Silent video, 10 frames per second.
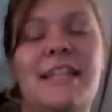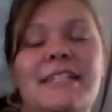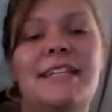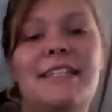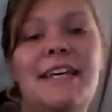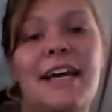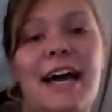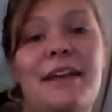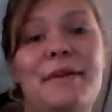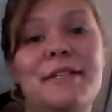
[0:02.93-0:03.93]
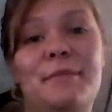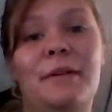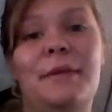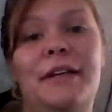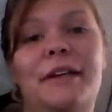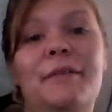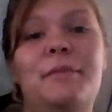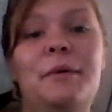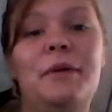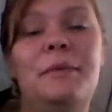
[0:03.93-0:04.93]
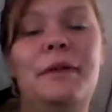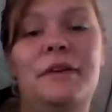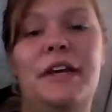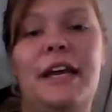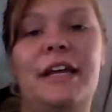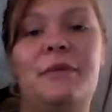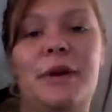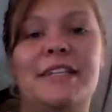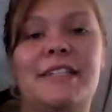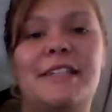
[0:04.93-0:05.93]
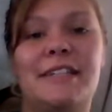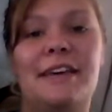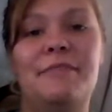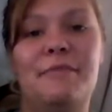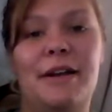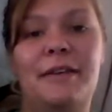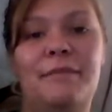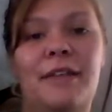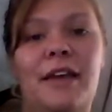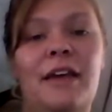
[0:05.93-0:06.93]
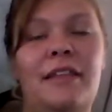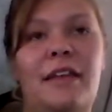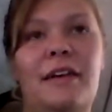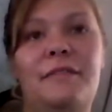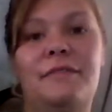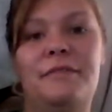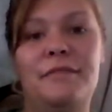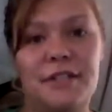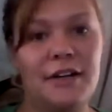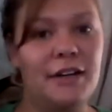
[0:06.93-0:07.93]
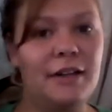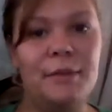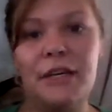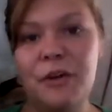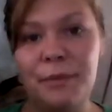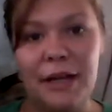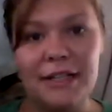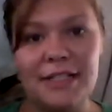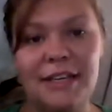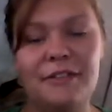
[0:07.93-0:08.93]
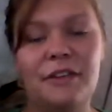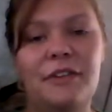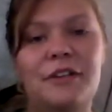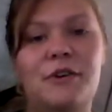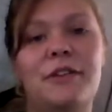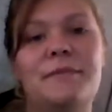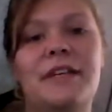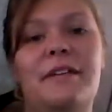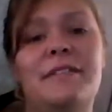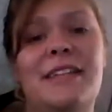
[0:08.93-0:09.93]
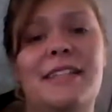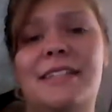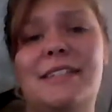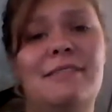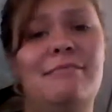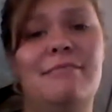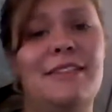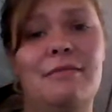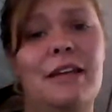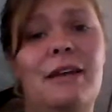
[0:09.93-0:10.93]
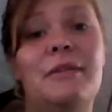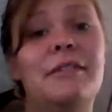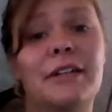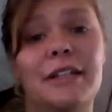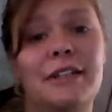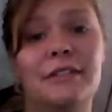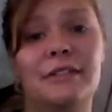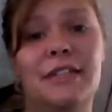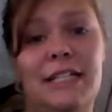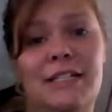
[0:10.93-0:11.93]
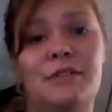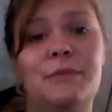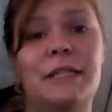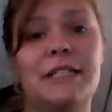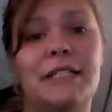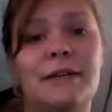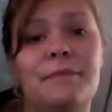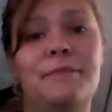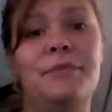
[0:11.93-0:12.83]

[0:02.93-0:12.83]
Since the economy has plummeted, people have been looking at ways to save money. They have started clipping coupons, even though they told themselves that's something I'm never going to do. That's so embarrassing.